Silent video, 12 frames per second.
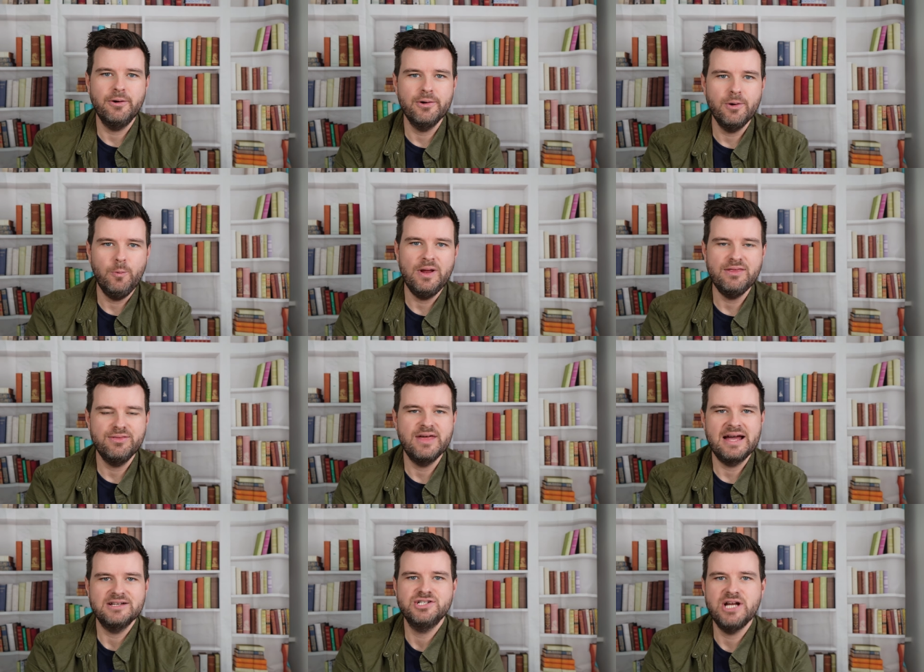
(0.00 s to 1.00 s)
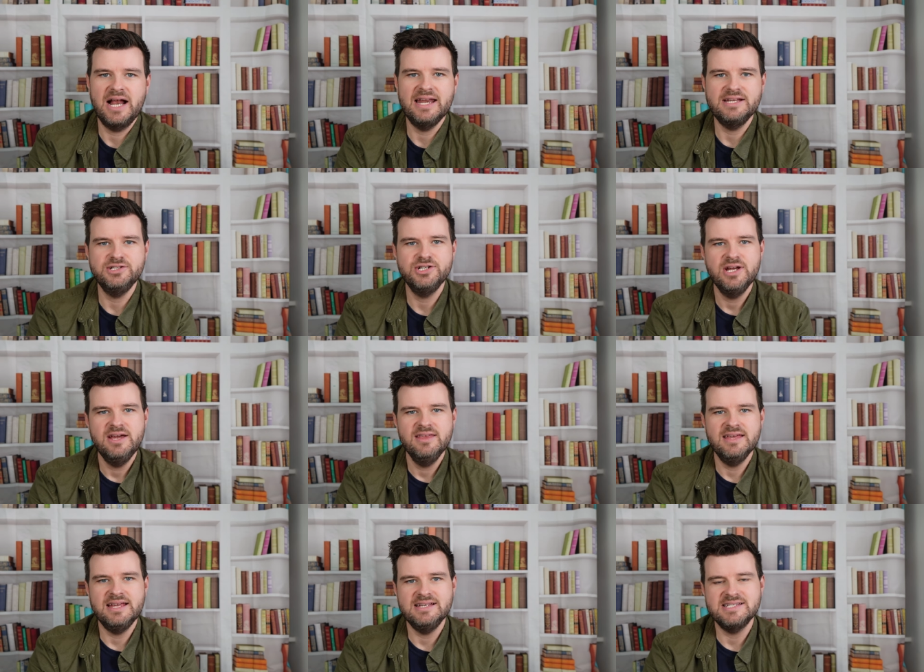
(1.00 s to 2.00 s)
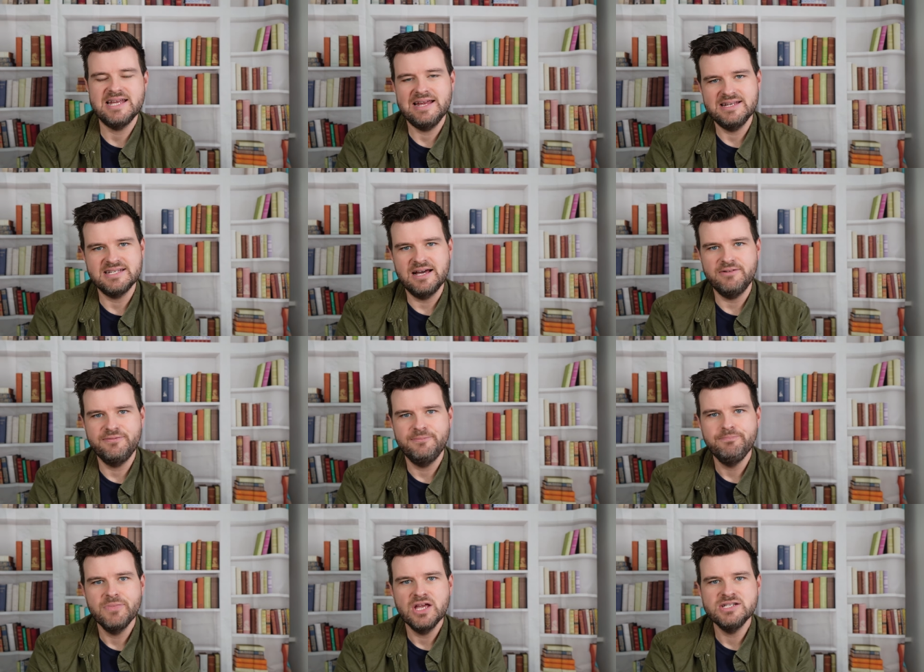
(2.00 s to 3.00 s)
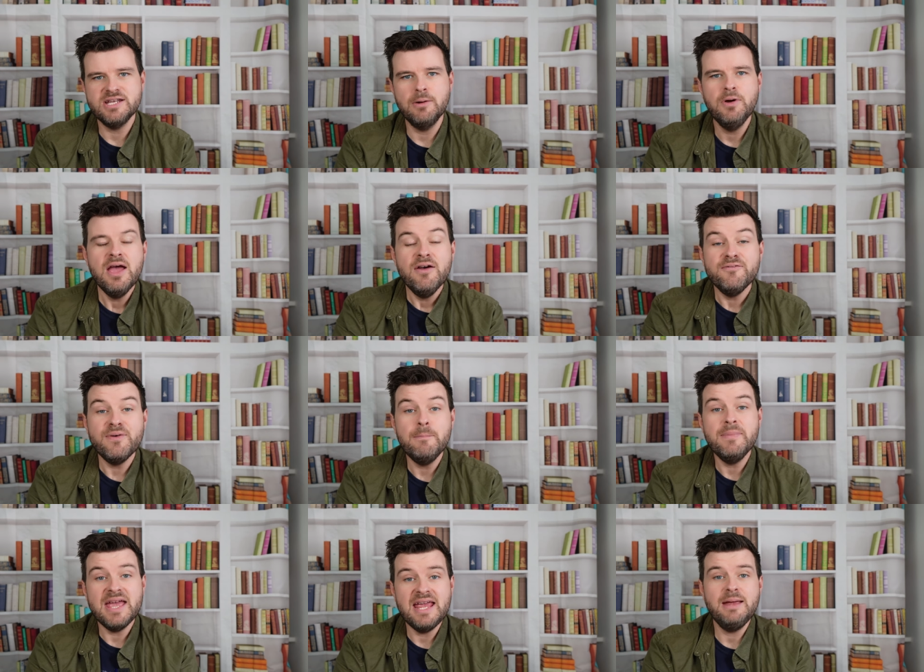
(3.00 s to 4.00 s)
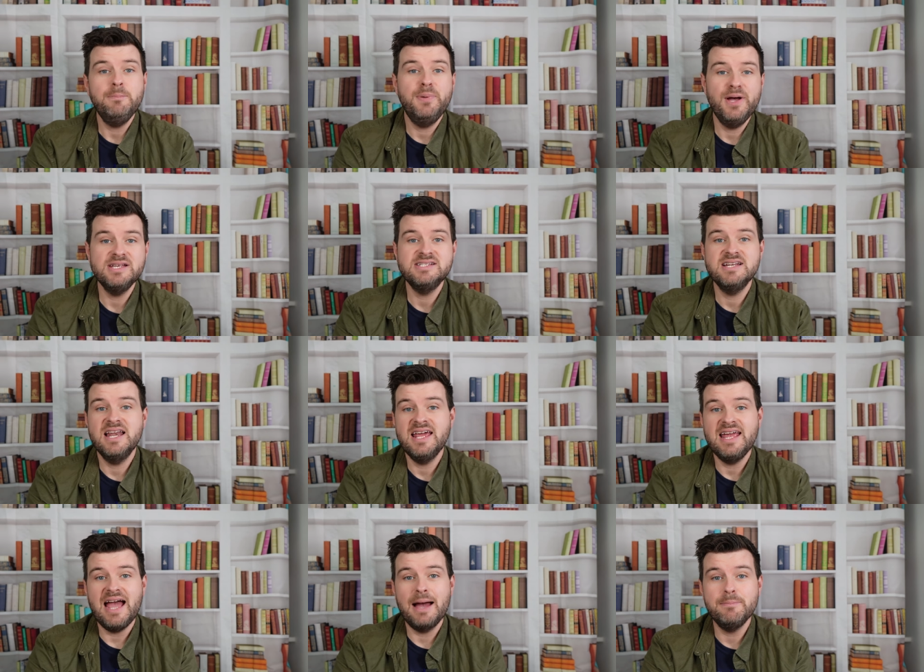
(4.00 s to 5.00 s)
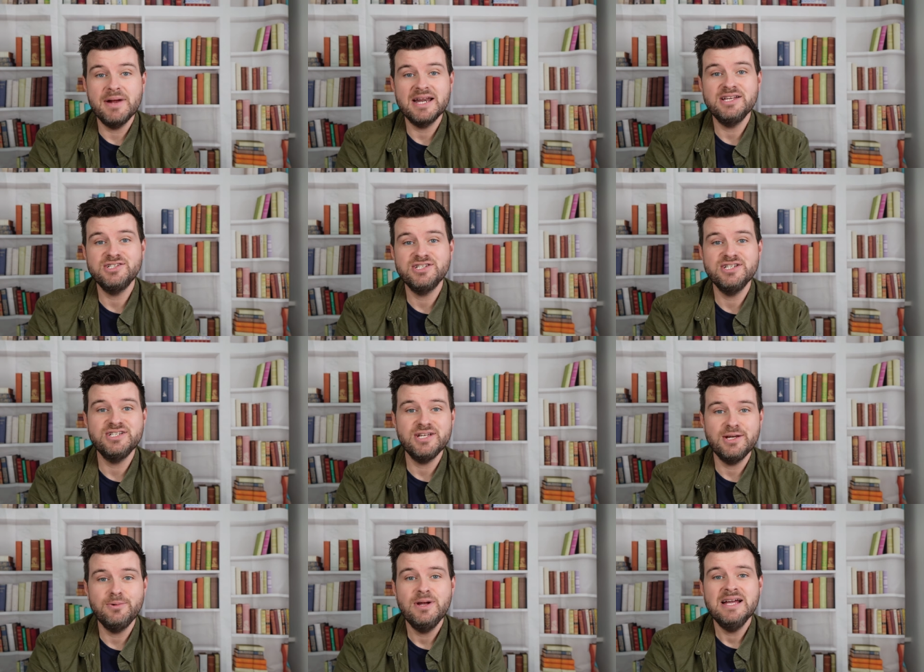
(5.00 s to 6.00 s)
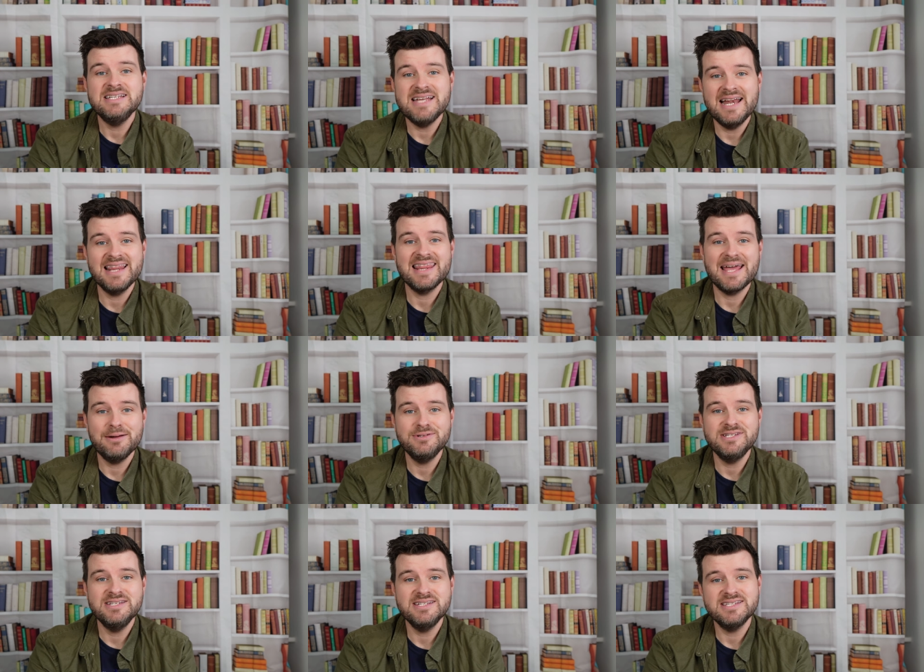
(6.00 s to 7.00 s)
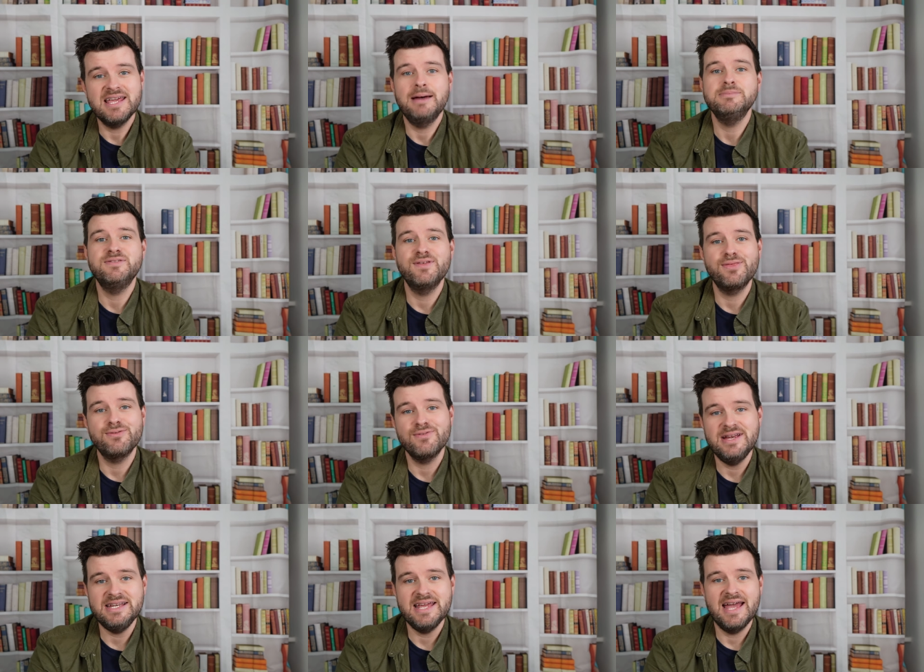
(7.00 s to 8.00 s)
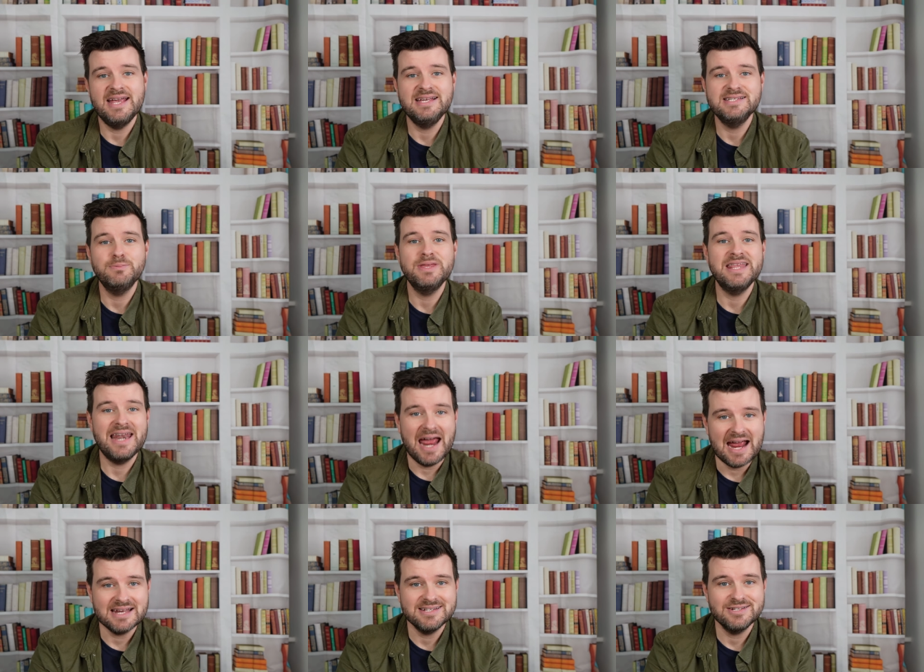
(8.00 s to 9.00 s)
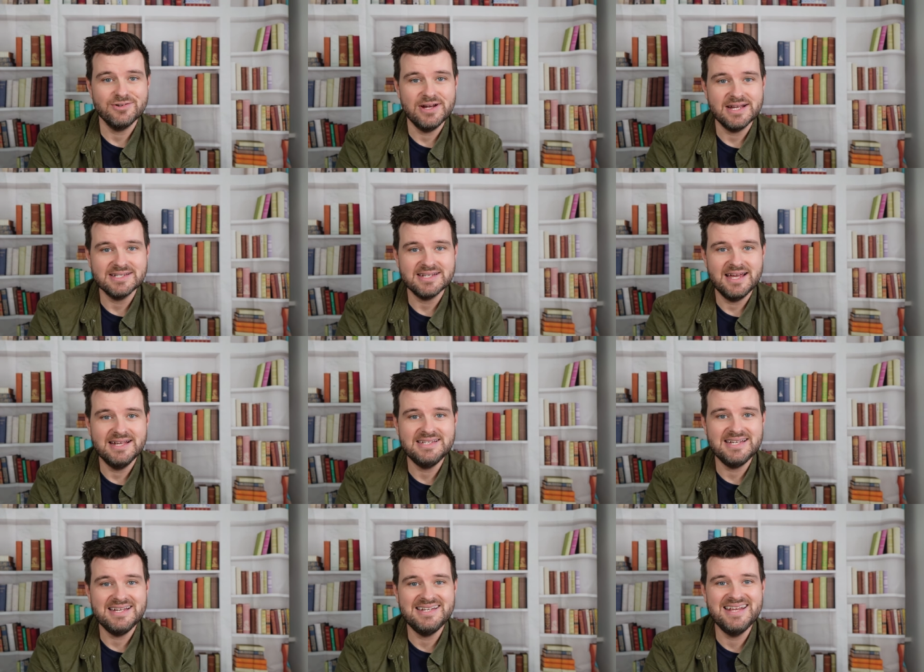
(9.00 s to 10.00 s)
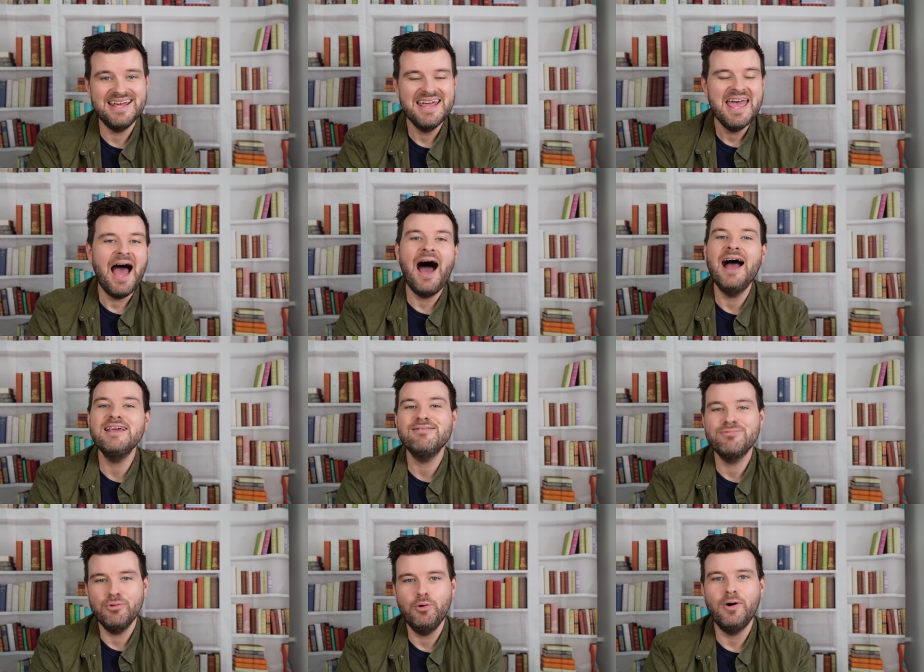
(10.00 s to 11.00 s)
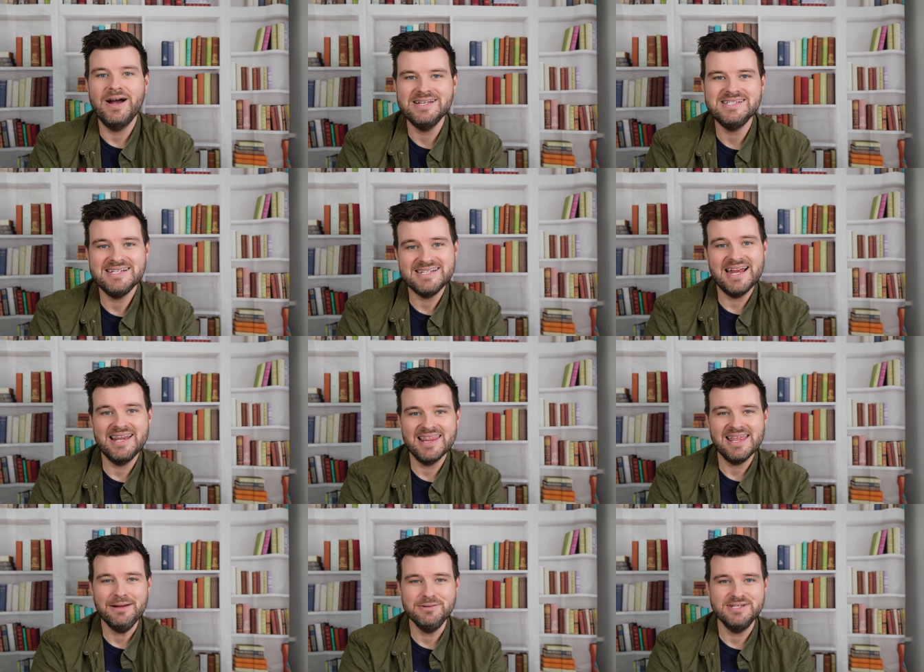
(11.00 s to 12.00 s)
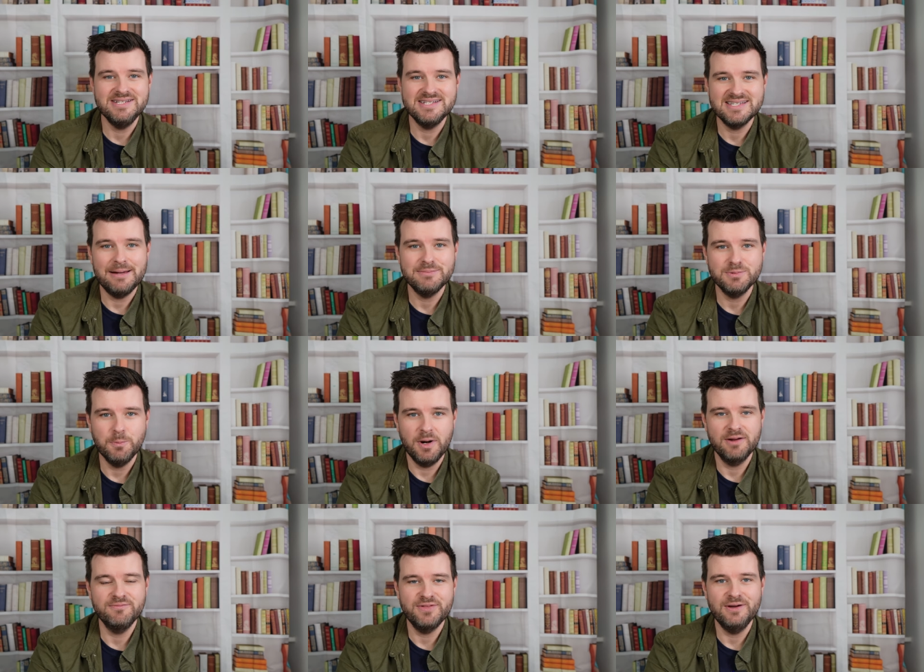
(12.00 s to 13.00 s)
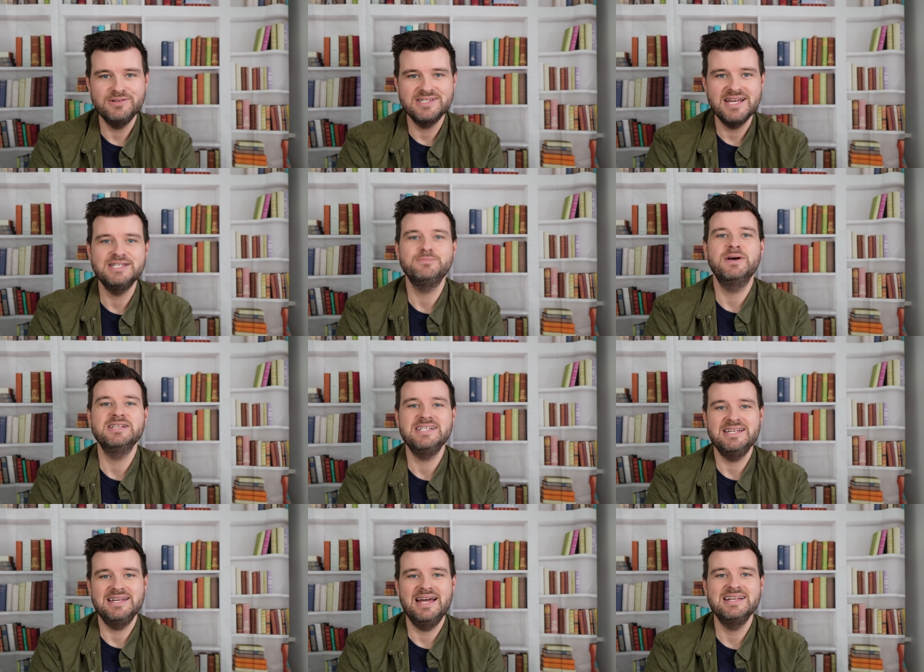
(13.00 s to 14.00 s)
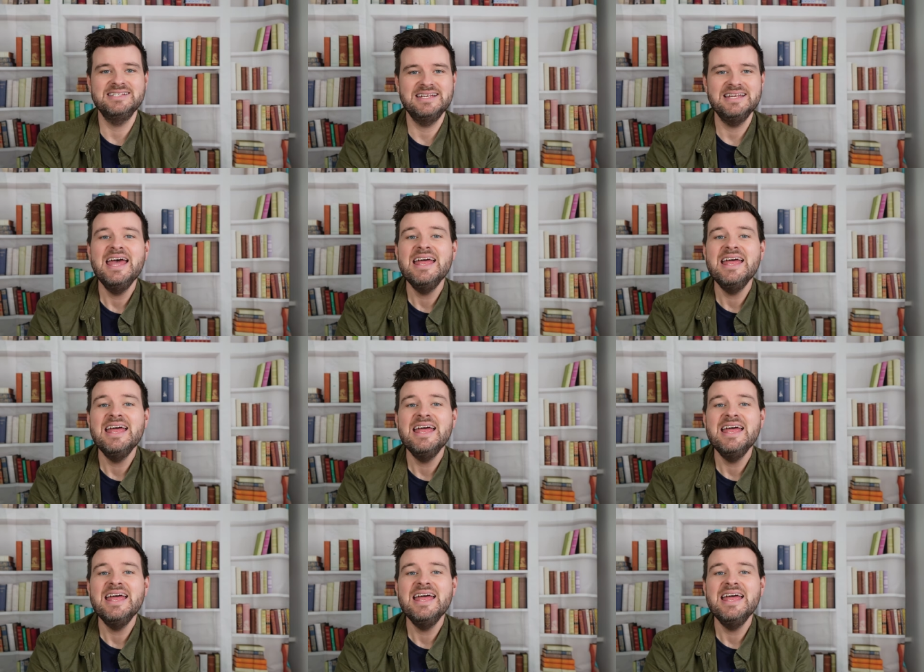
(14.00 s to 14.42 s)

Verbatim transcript: on with that challenge that you set yourself? So for me personally, I managed to do 10,000 steps for 3 days with an asterisk. I thought I did 10,000 steps one of those days, but I didn't. I did